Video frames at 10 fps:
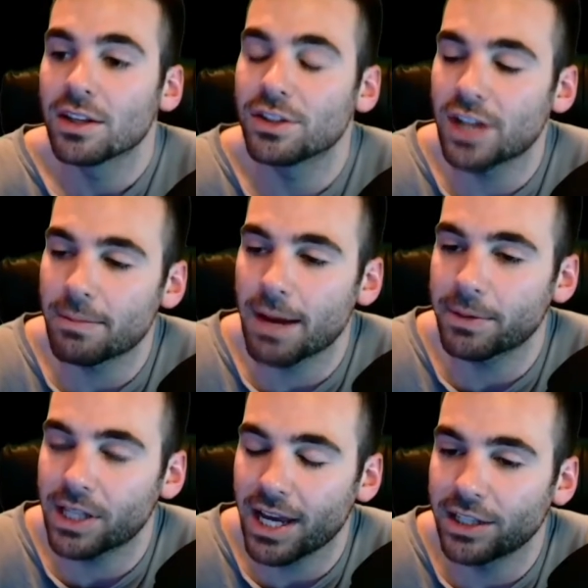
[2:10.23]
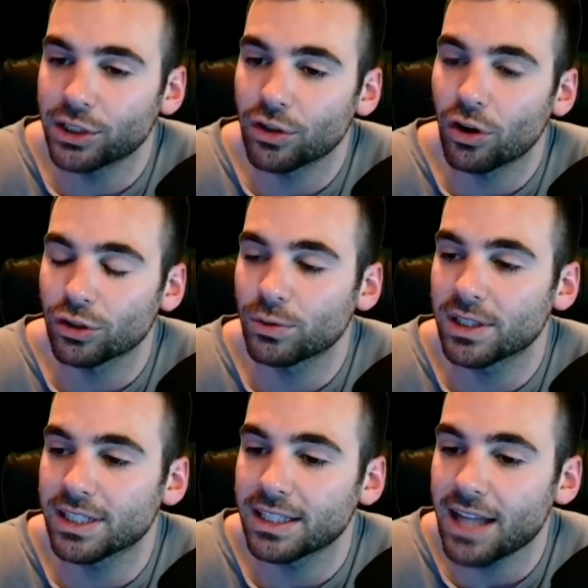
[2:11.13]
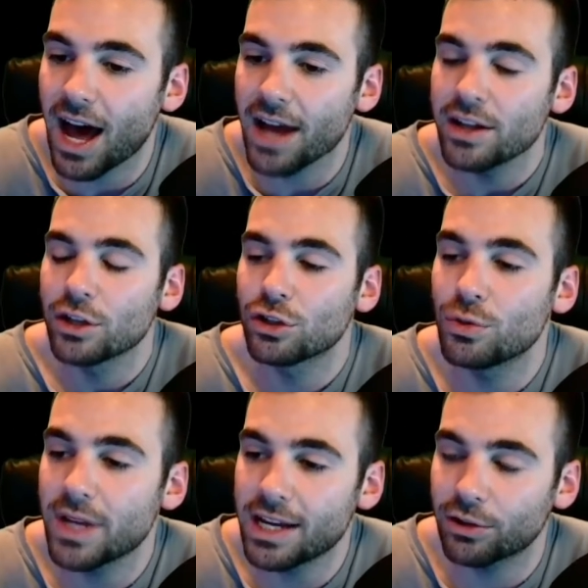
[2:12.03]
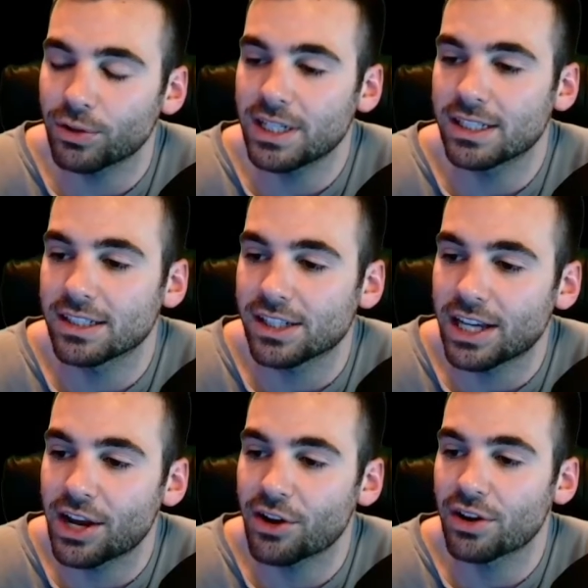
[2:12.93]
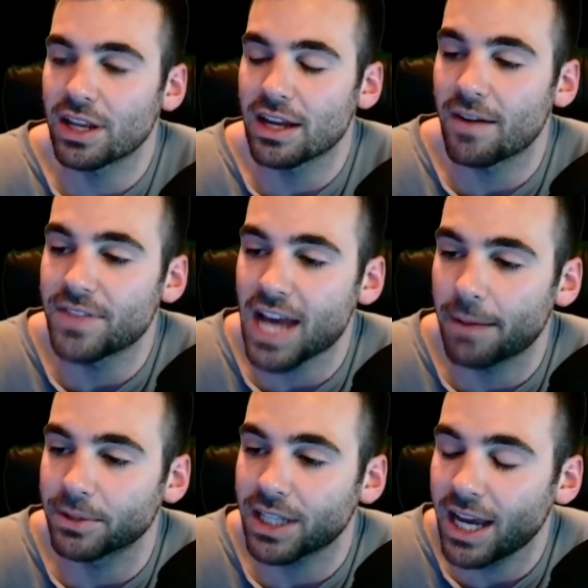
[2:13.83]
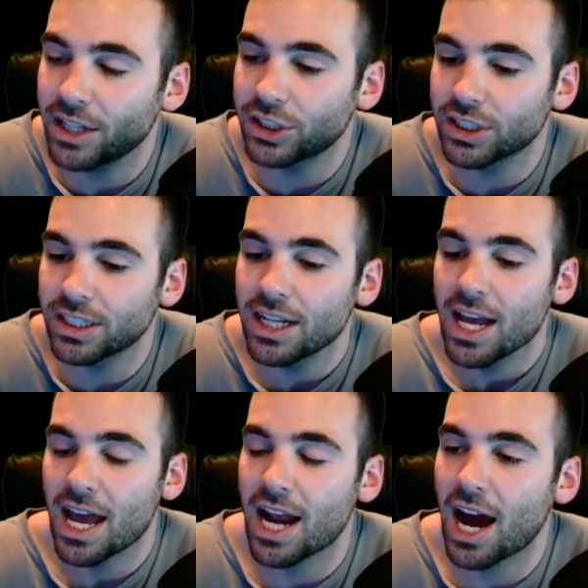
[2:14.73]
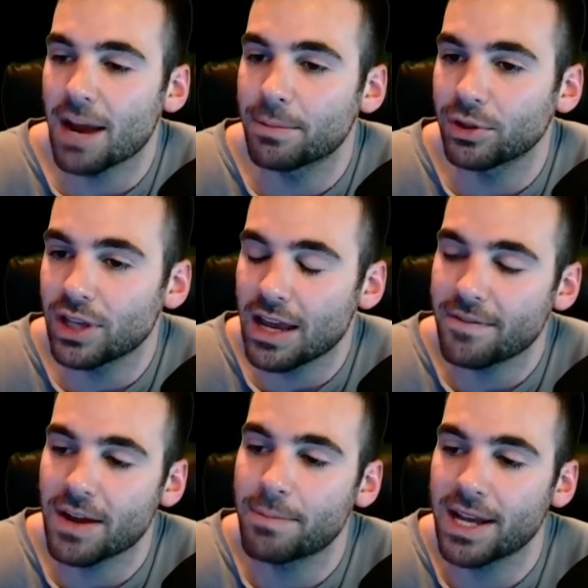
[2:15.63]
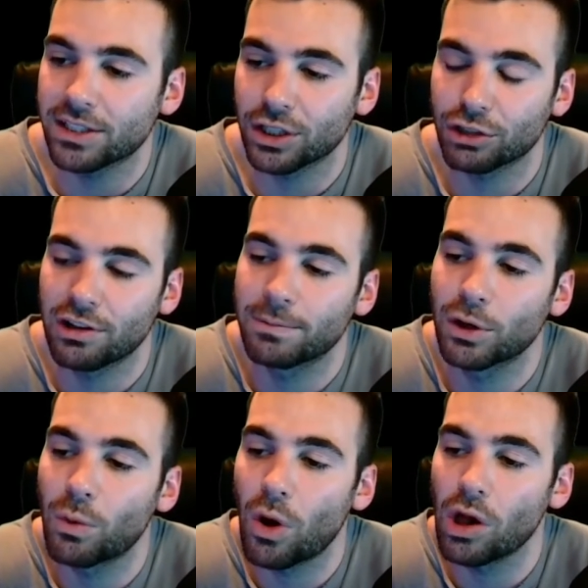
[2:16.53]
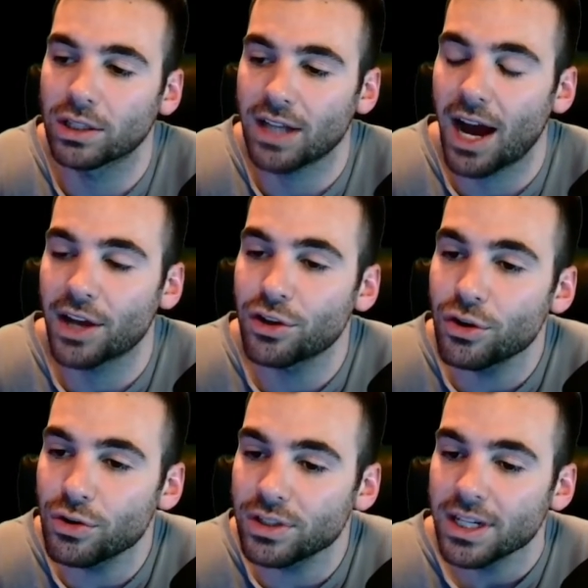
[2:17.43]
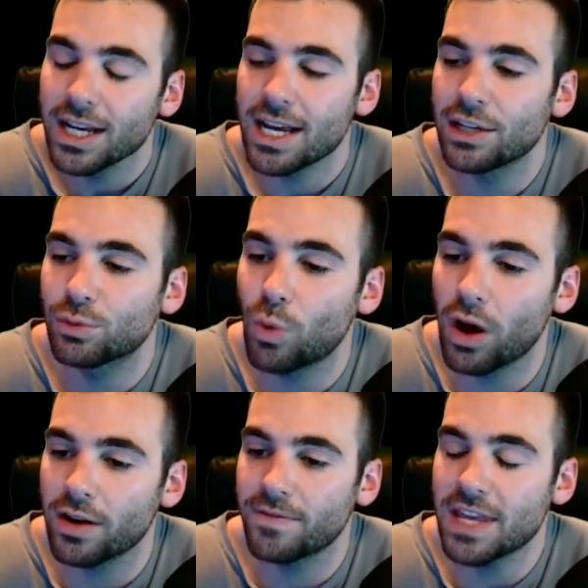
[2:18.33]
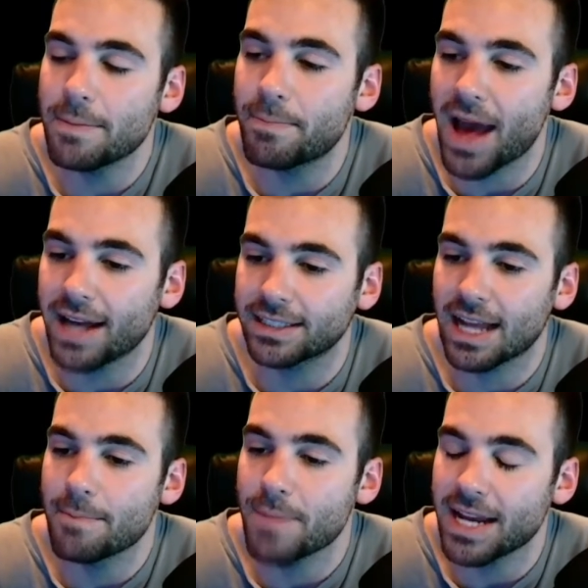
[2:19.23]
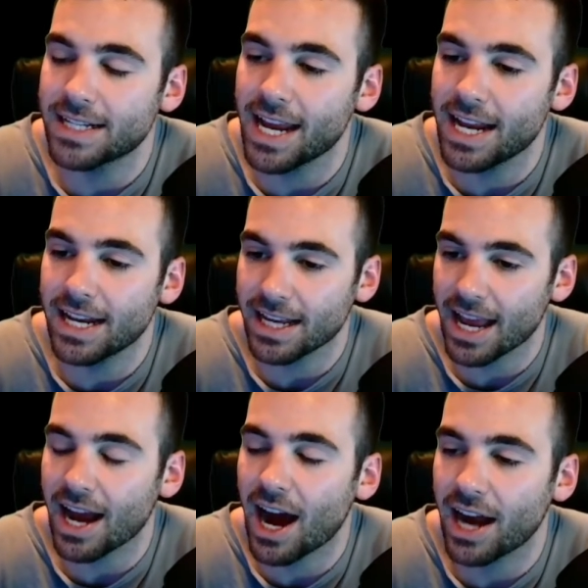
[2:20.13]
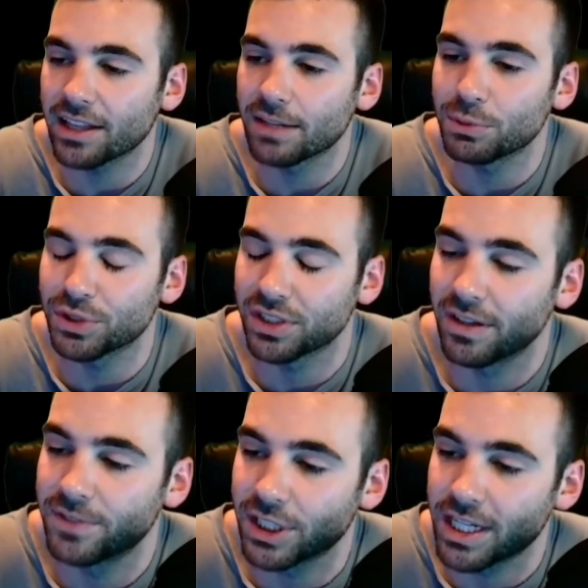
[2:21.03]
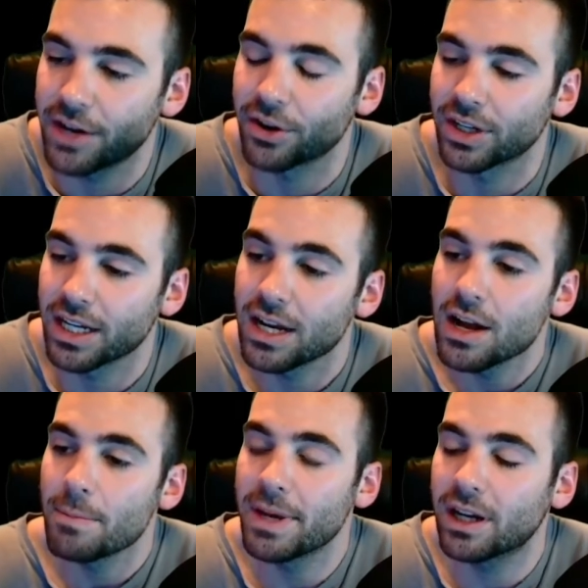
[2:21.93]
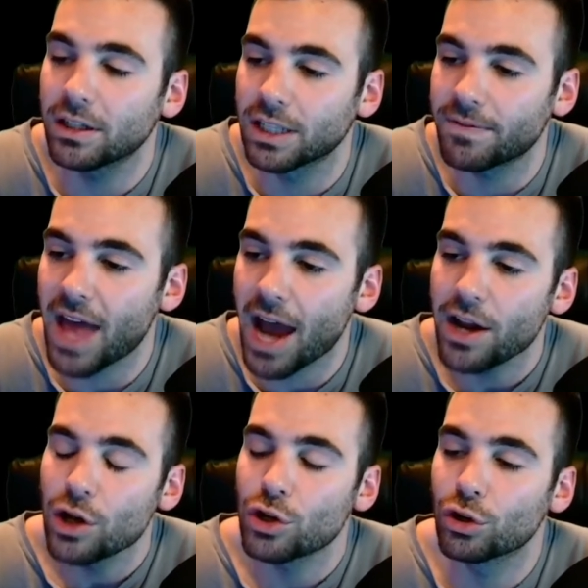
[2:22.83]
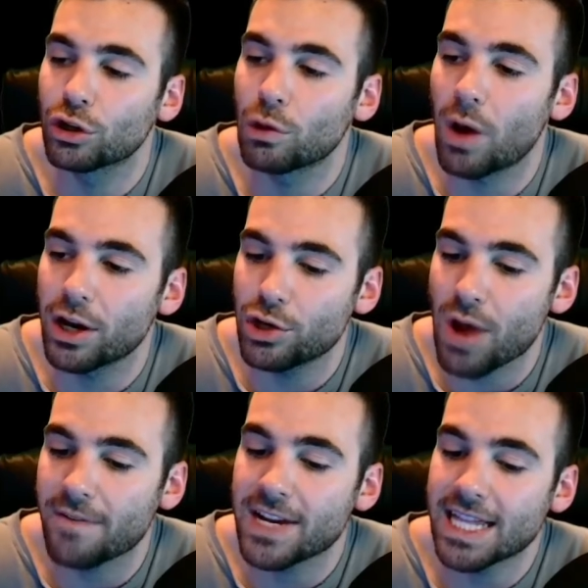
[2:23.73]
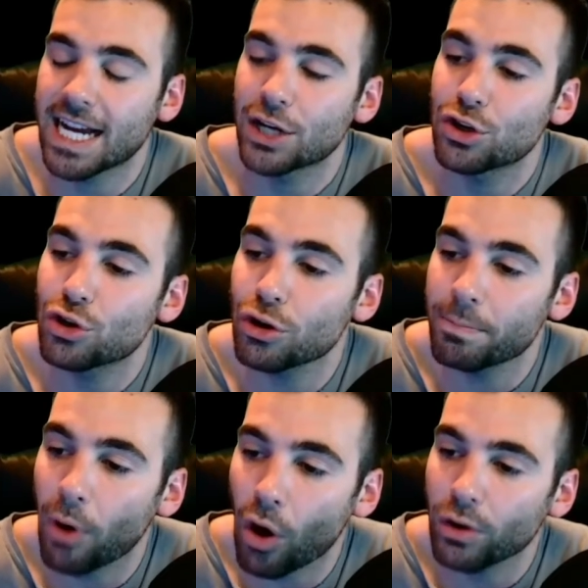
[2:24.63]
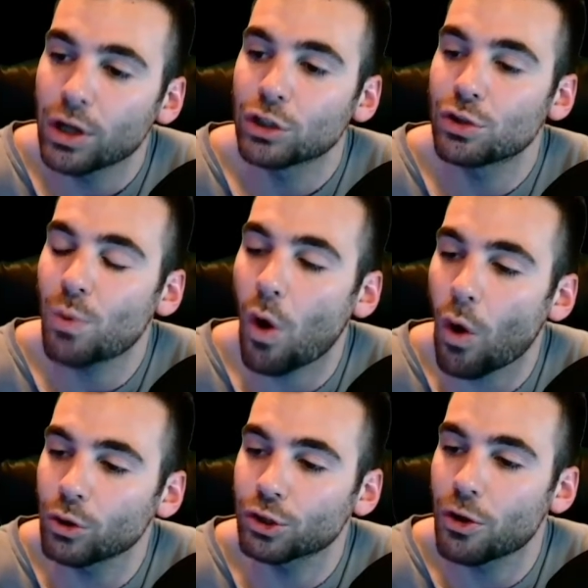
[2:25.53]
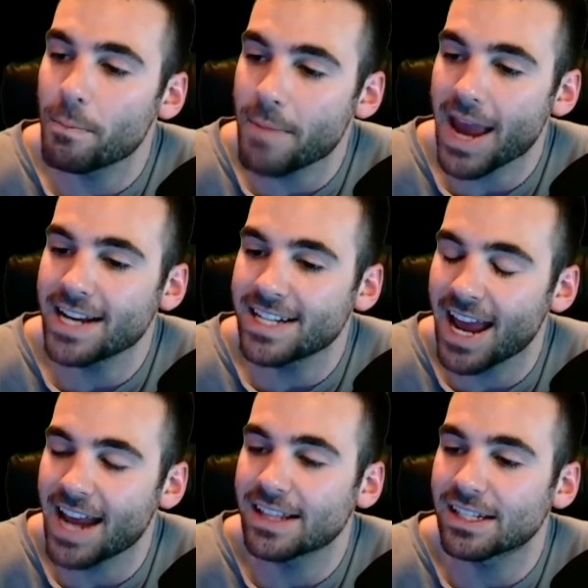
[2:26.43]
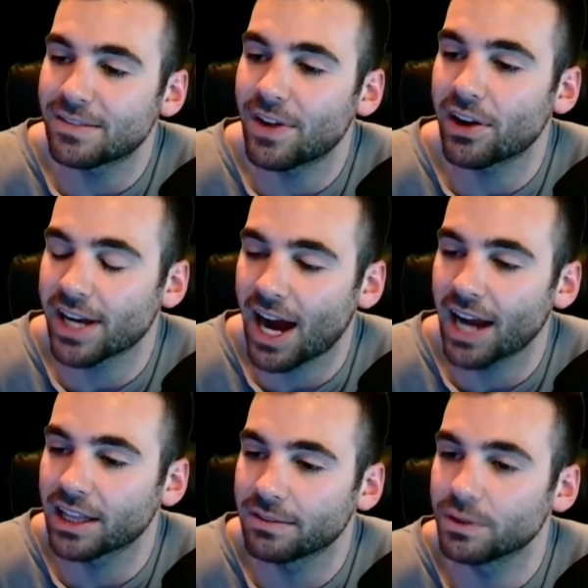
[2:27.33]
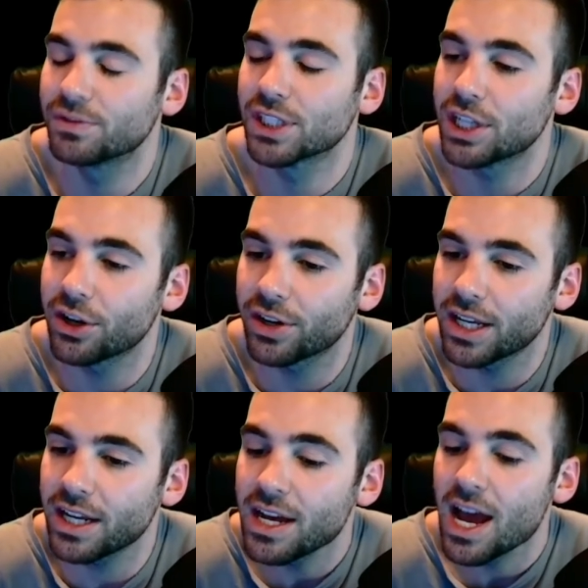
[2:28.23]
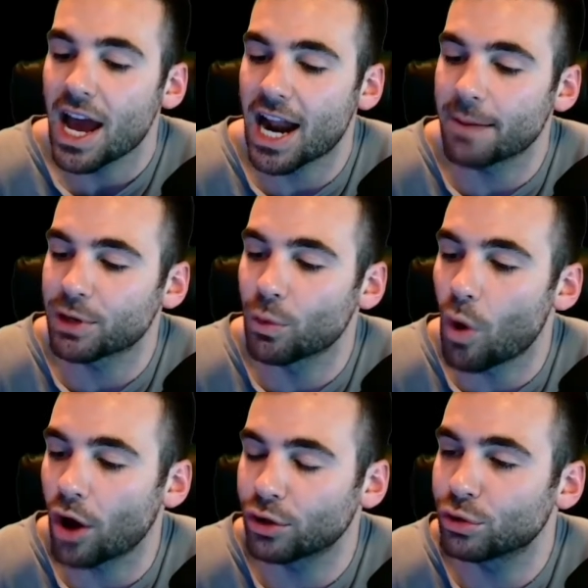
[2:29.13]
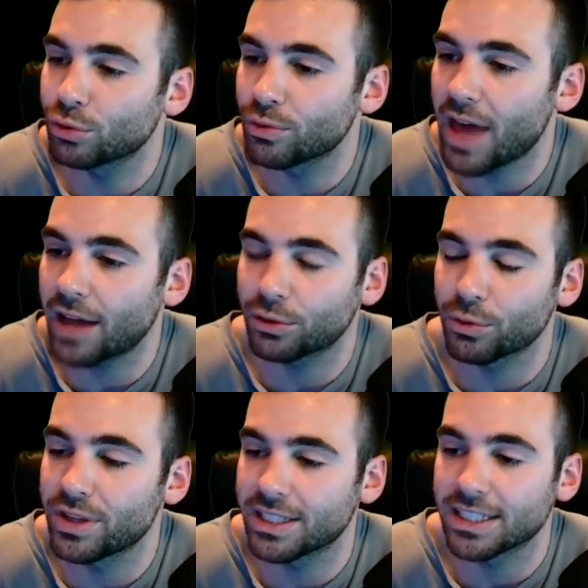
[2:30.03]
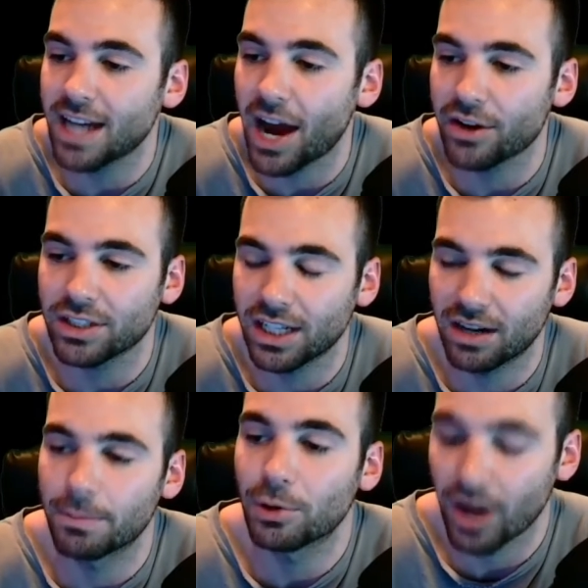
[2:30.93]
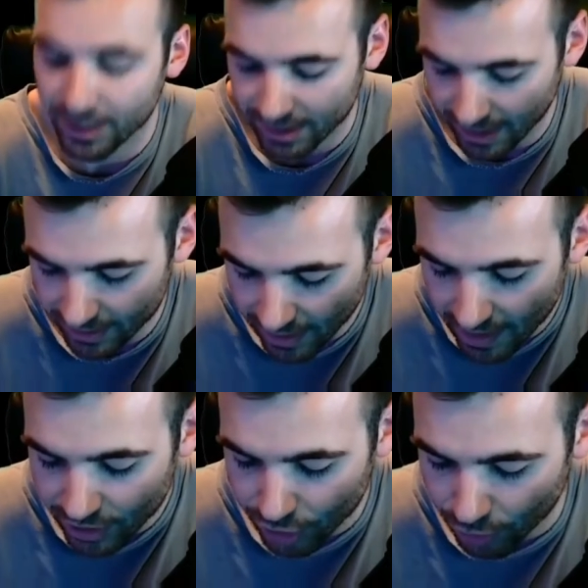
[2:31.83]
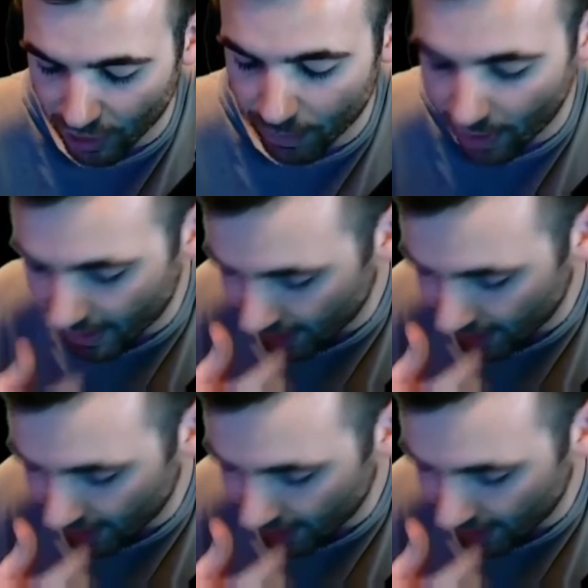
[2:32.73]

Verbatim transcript: The XUMM application also does a lot to increase the security of the application, and I believe, and based on the crypto wallets I use, is one of the best at maintaining a high level of security. Because of that, you're going to want to do everything on your part to also maintain the this very high level of security, and I'm going to walk you through that through this entire setup process. So we're going to want to